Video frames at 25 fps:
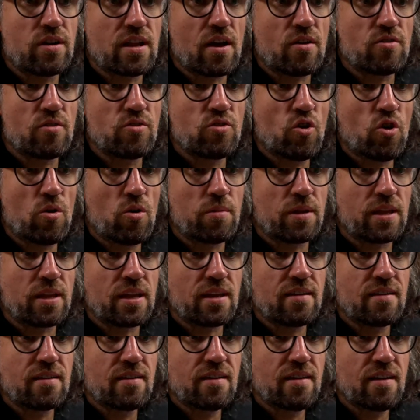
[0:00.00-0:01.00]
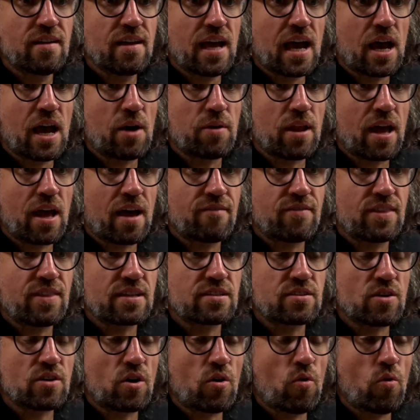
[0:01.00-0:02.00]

Now normally I would have this